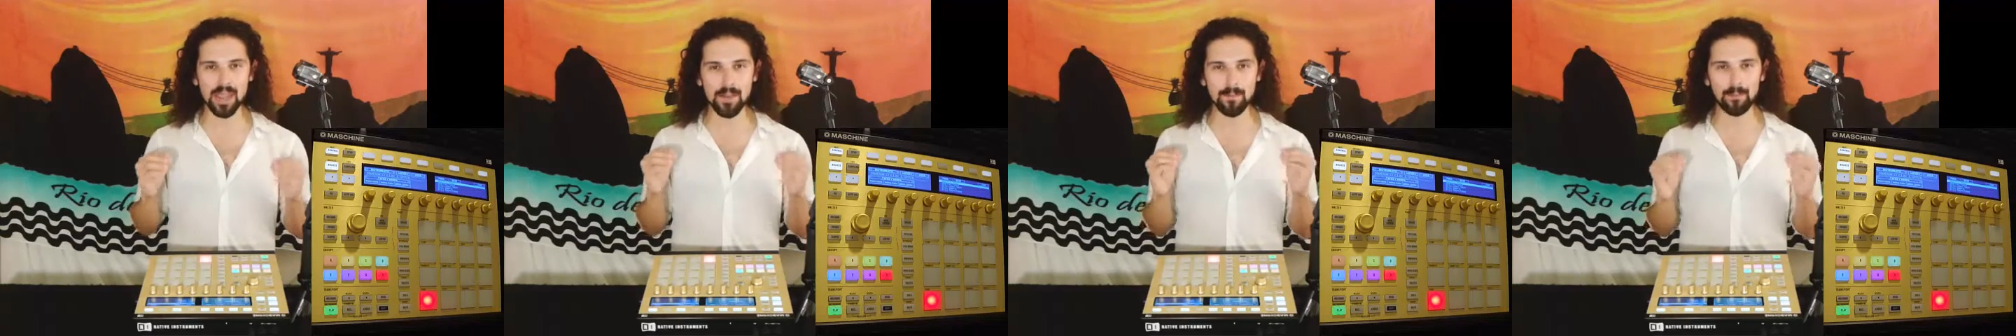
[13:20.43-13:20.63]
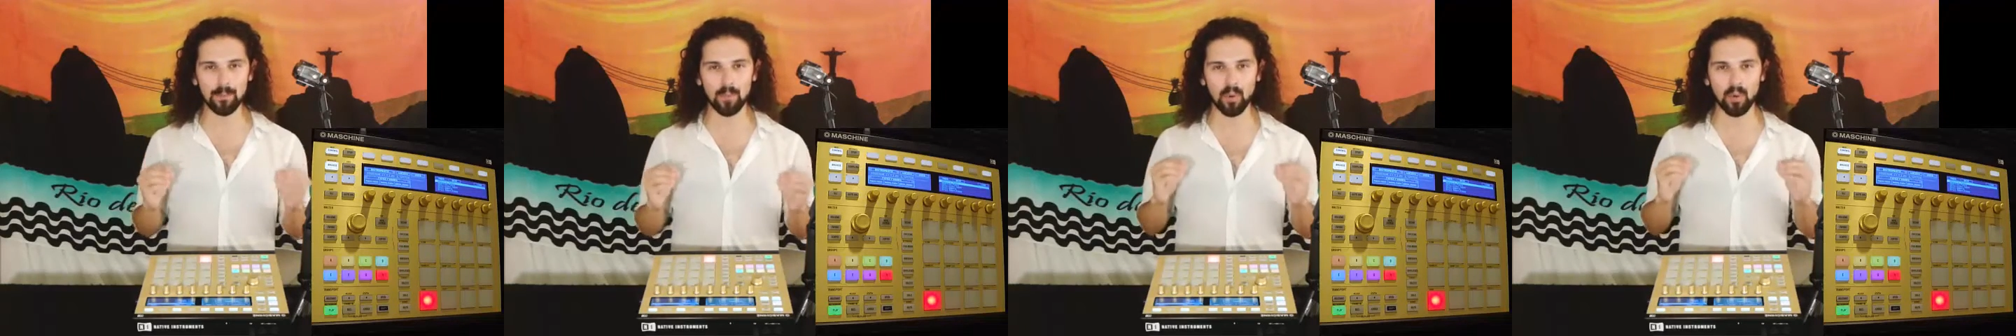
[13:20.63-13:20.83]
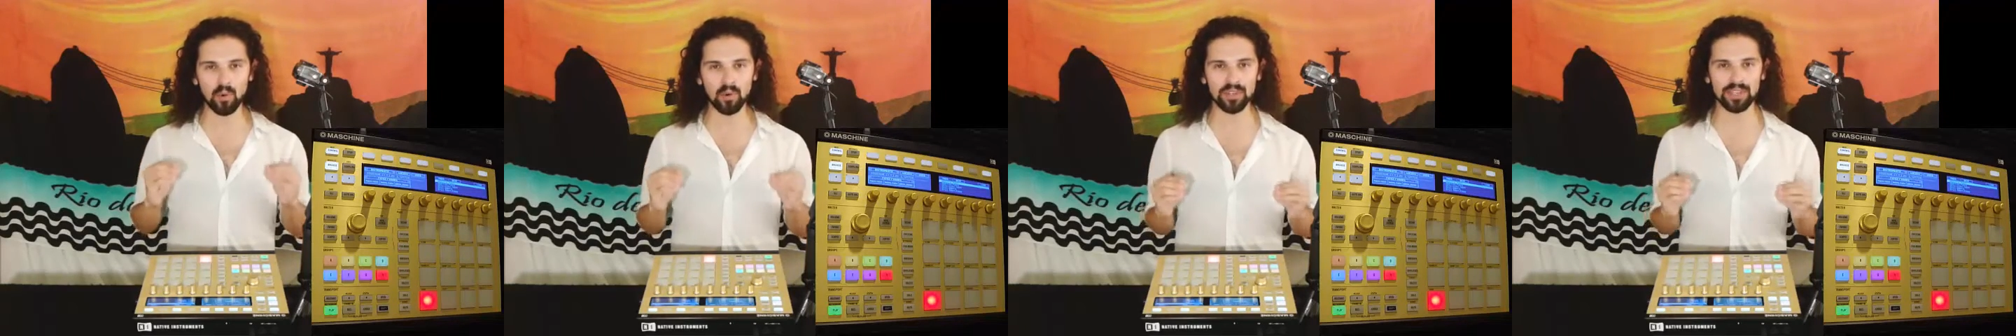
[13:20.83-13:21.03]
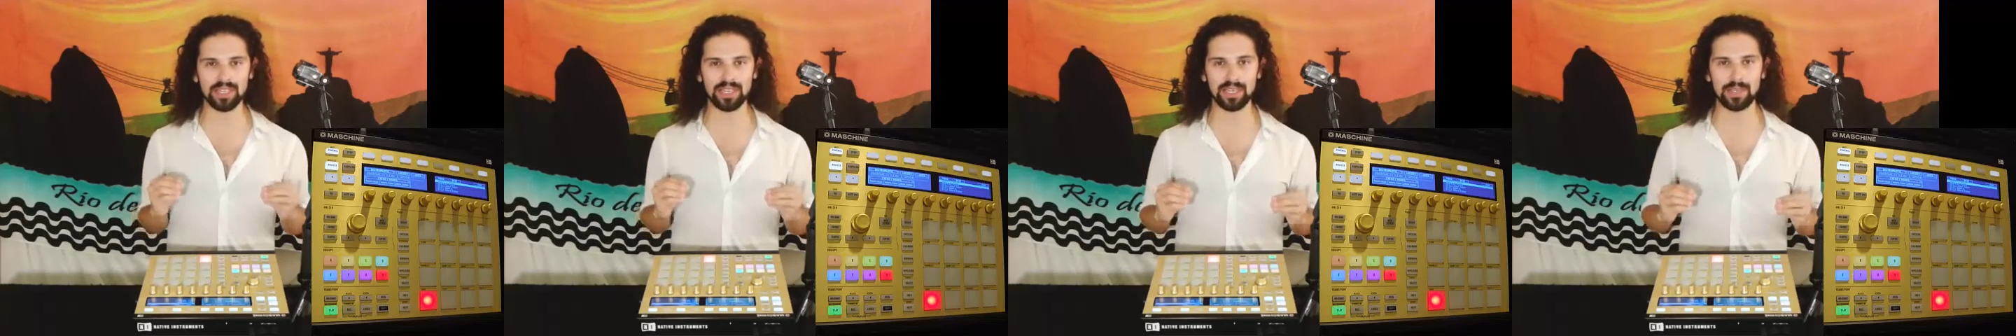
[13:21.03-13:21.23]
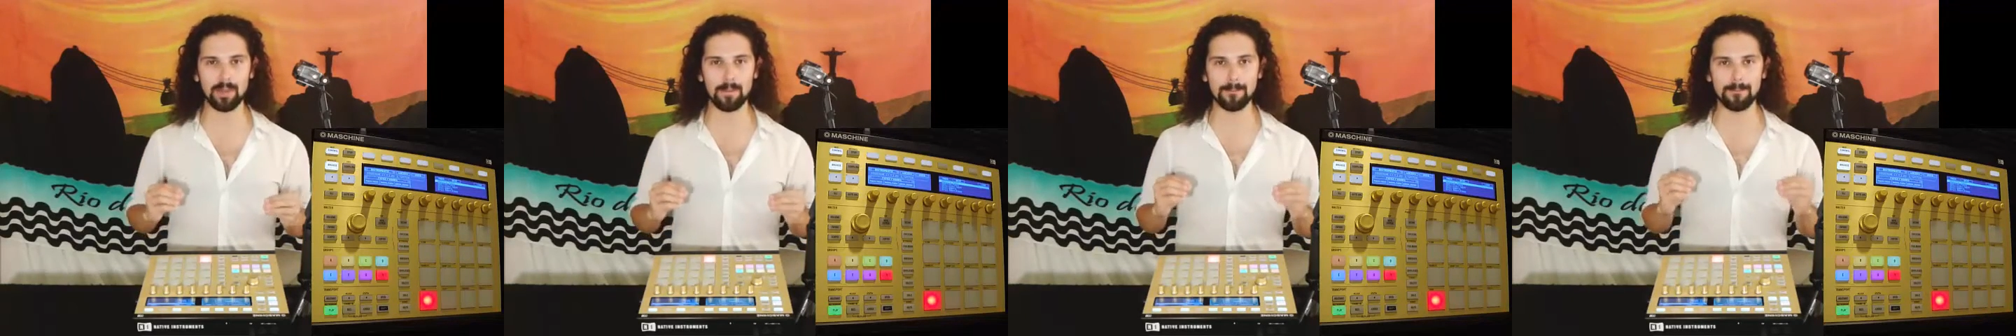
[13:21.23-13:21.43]

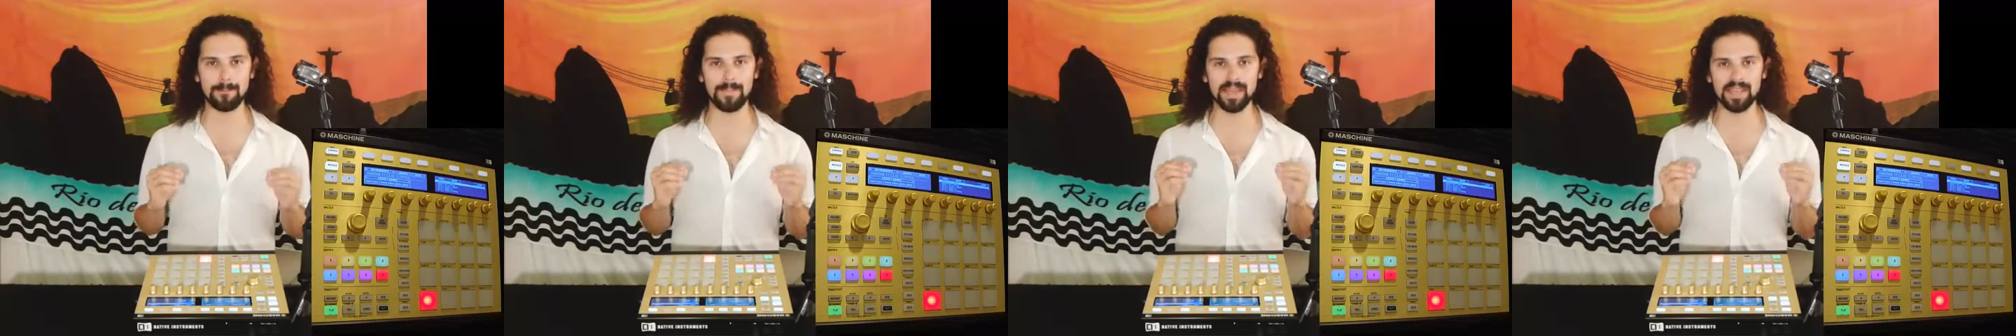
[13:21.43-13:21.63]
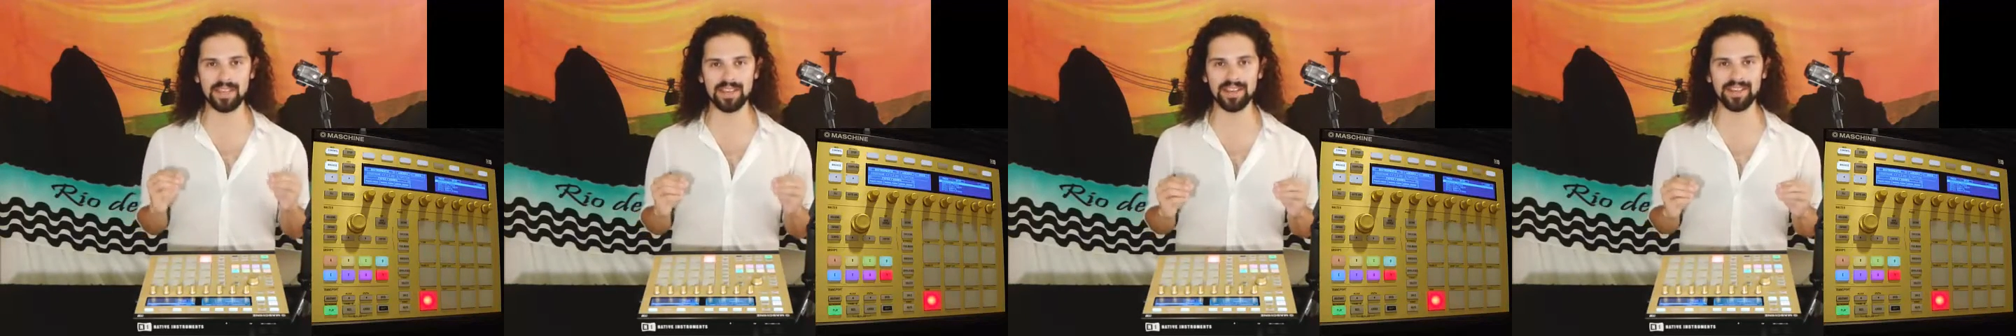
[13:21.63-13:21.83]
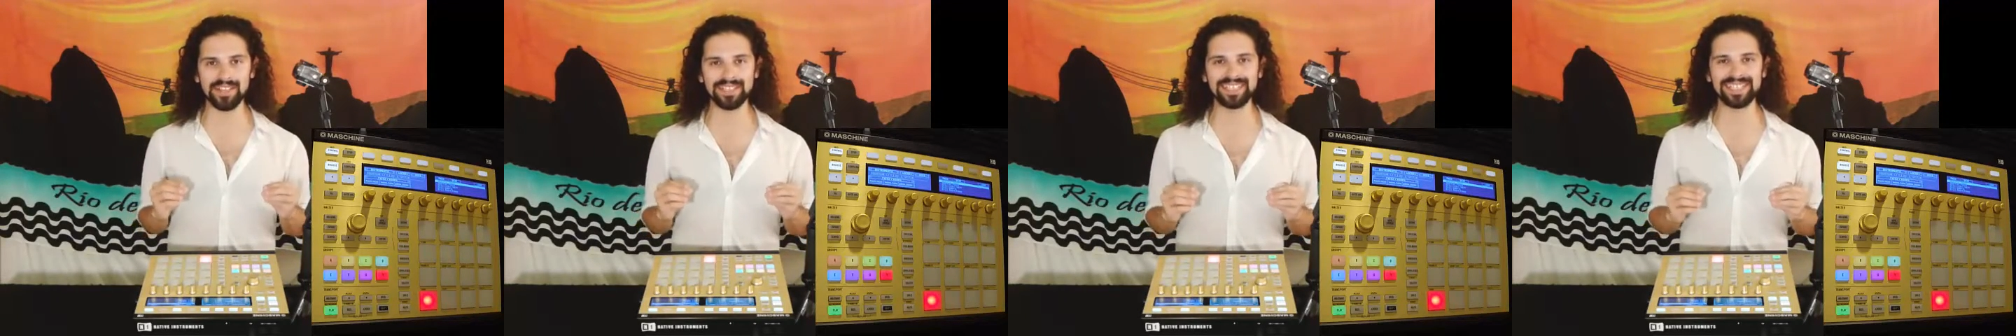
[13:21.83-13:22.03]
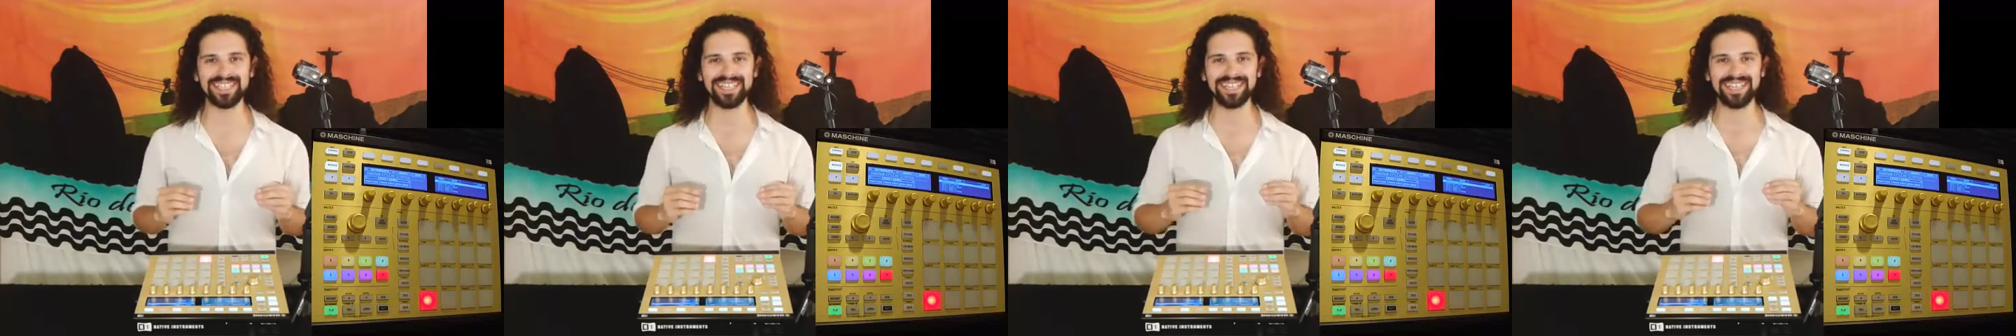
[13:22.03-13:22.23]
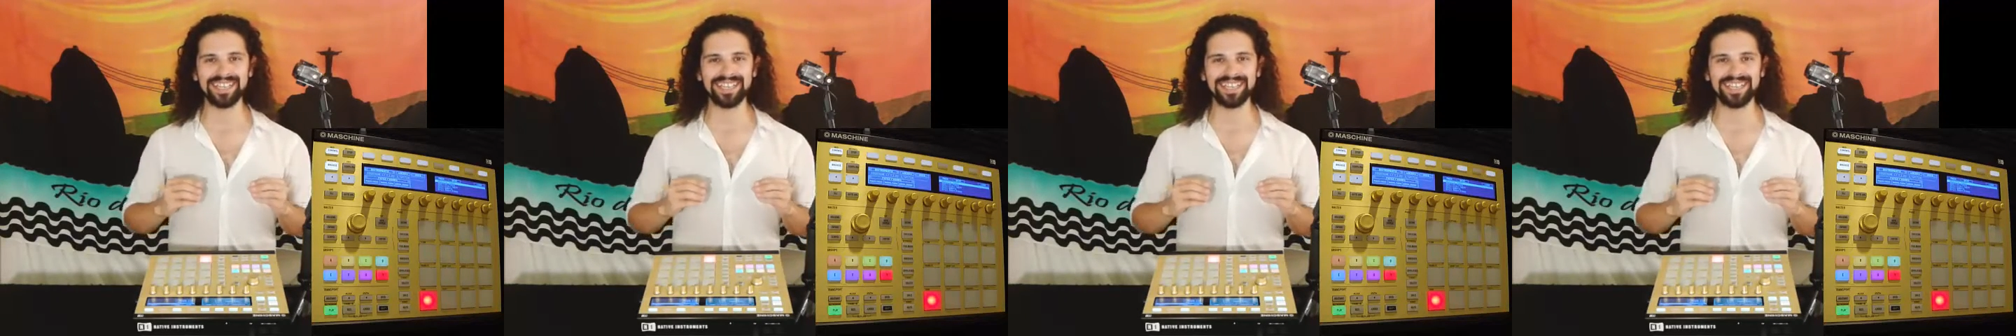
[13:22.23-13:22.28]
important because